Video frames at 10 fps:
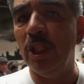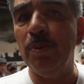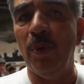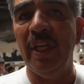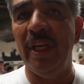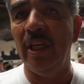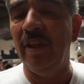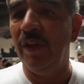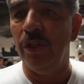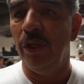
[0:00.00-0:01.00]
at this point in our
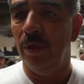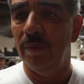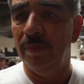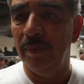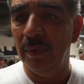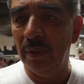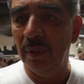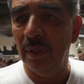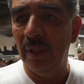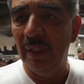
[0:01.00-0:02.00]
division, no.
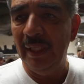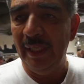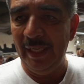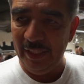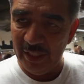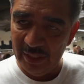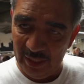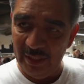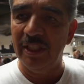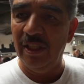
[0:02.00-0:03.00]
In this
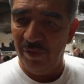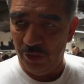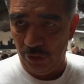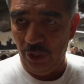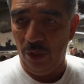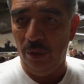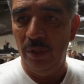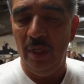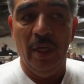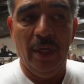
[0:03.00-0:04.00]
division, no.
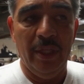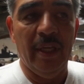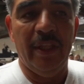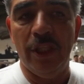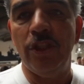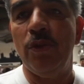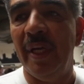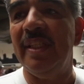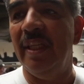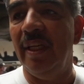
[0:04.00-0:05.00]
There's
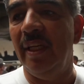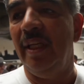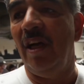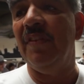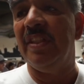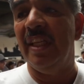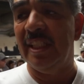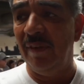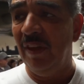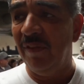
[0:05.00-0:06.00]
threats, and obviously at
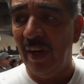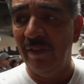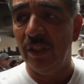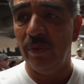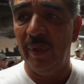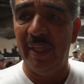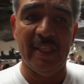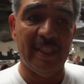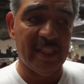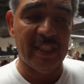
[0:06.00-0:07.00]
75 there's threats, at